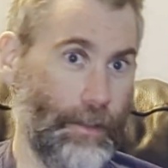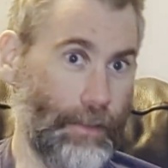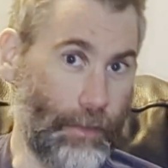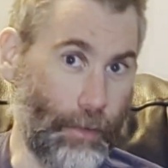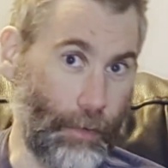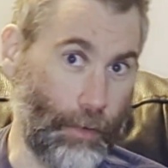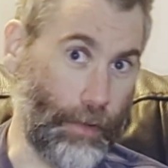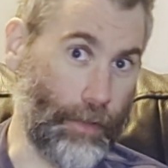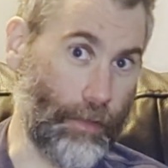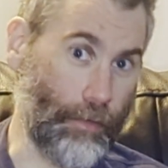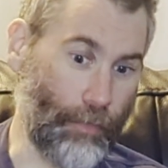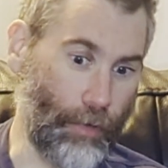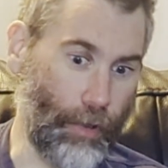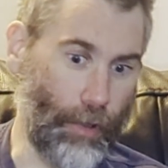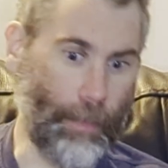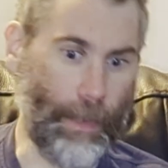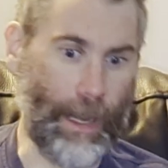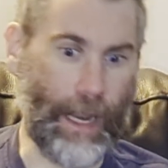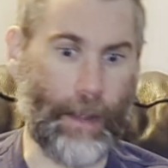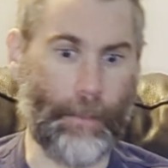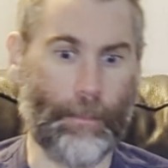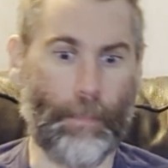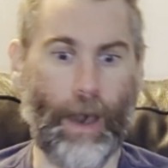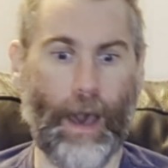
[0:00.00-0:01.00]
during the
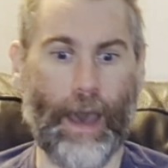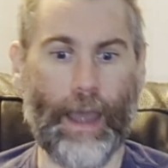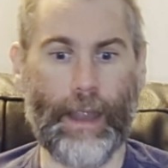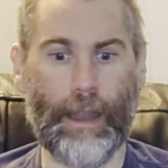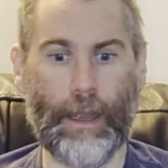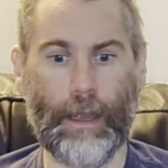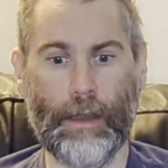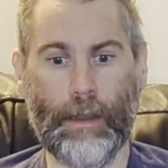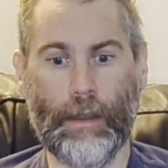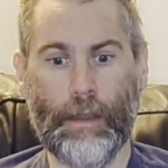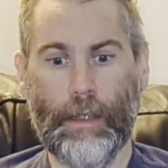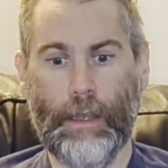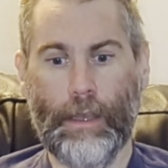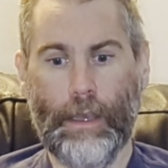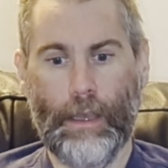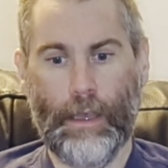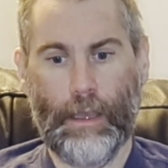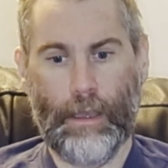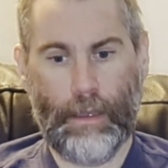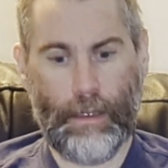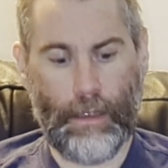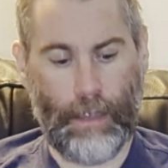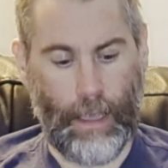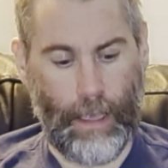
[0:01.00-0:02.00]
Roman Empire.
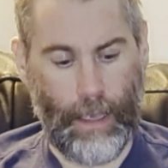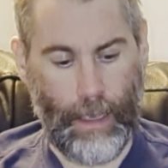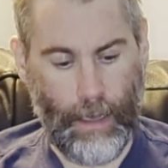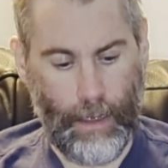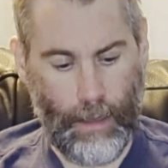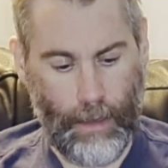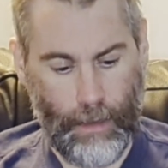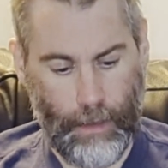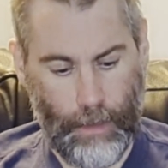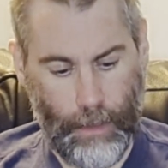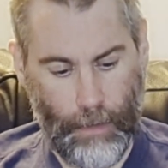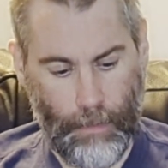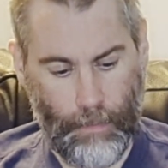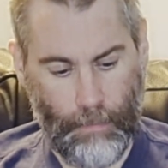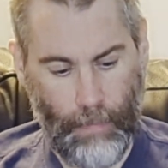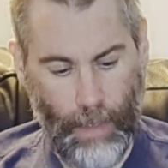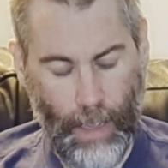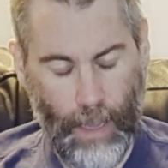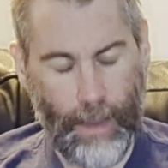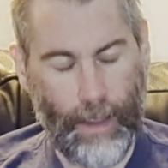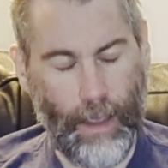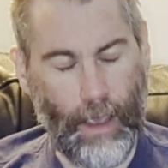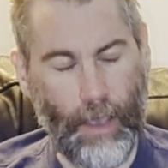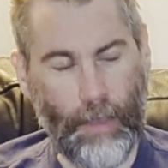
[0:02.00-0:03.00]
And
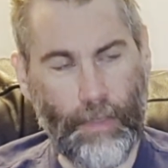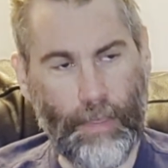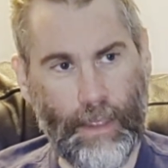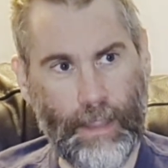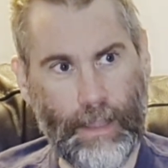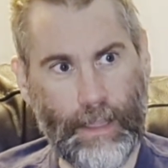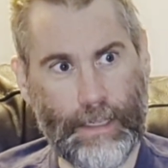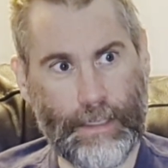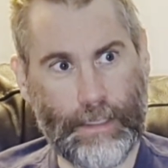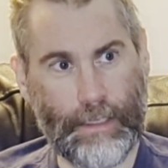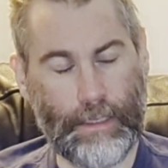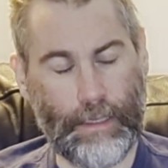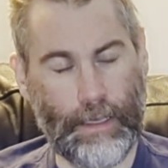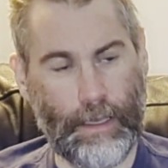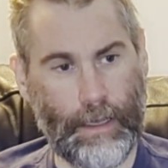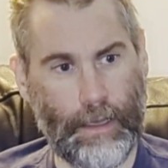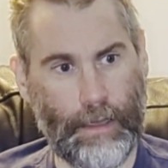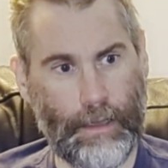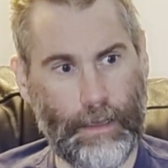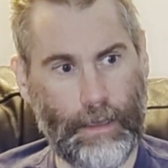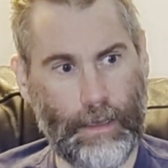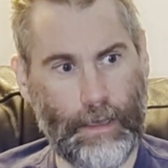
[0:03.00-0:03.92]
I think that's a